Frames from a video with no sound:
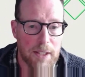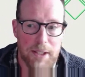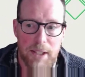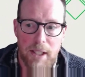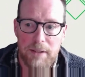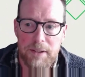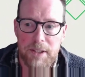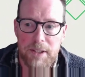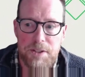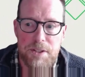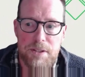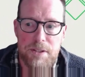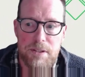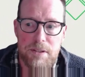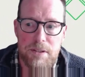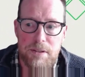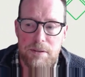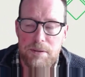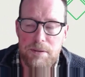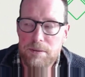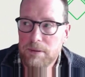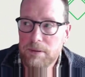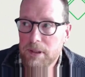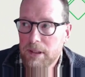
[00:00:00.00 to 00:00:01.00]
and this
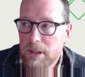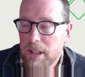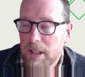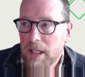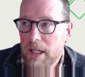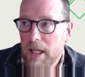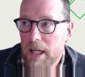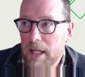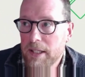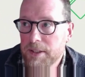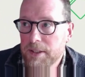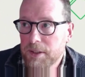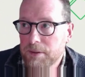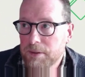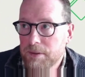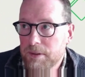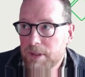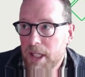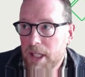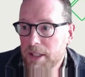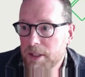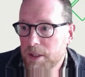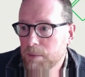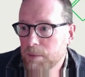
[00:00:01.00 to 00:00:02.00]
new
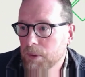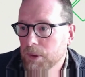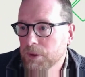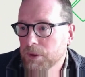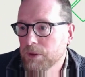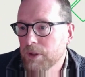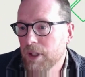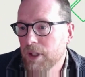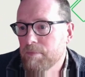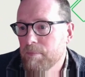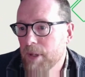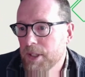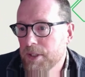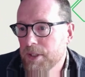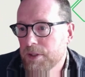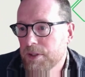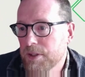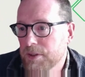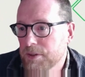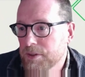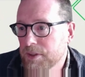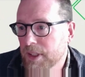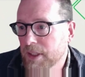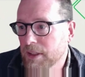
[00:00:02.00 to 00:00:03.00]
881 draft
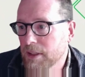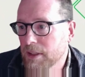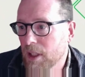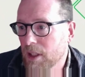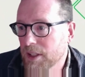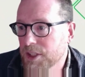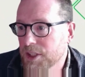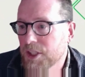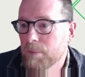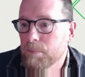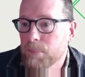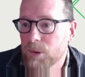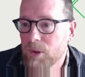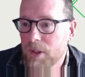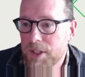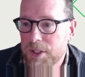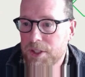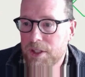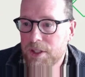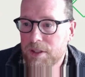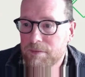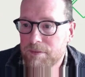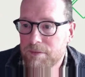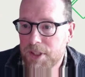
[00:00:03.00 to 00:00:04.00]
mentions things like
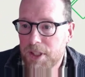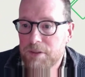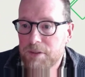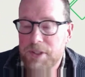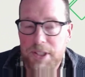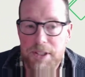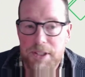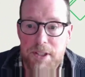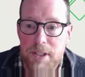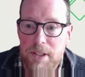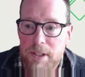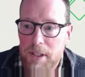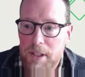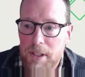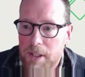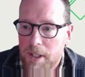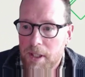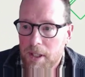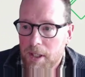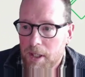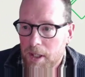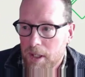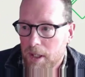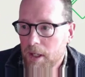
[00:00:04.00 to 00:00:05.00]
separation of duties.
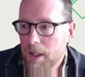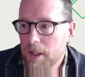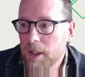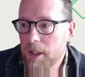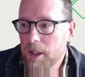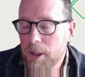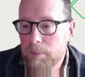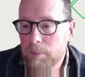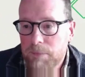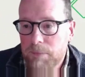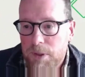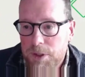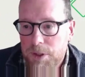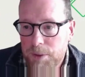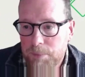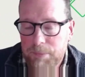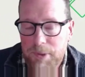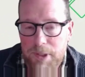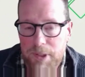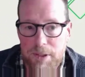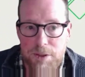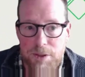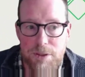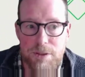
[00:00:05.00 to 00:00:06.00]

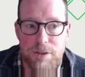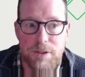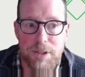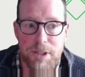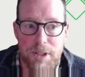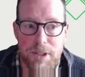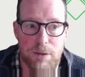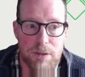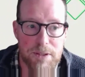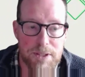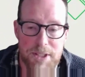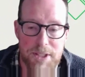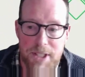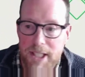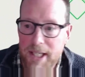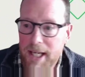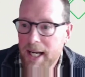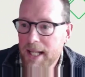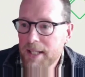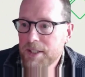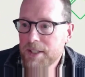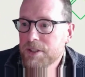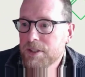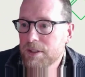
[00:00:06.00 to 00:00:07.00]
Something as critical as
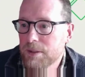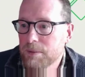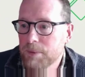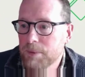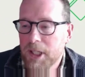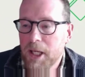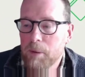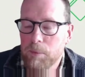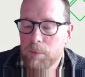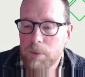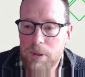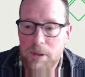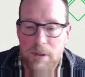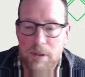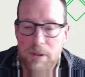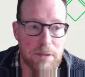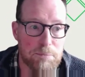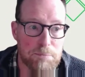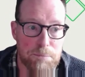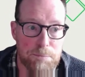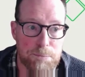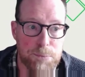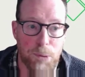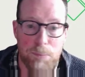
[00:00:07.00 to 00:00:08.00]
DNS to a
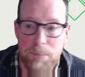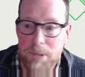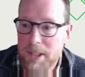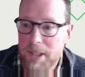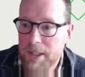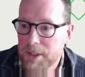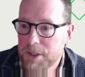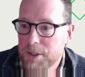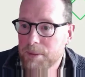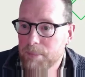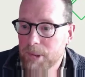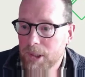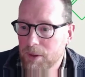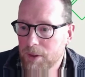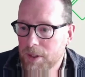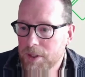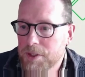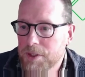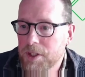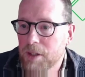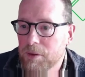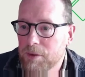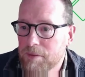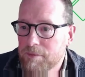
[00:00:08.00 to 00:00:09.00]
network probably needs to be on
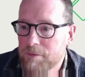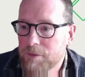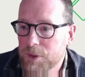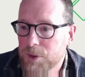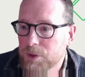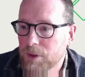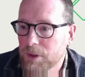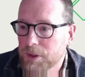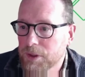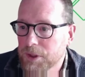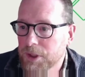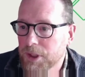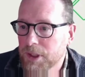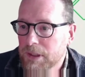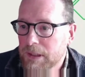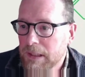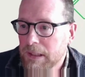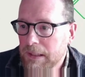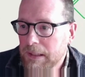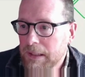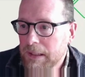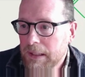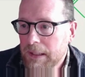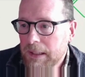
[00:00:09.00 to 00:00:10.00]
its own infrastructure.
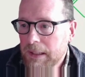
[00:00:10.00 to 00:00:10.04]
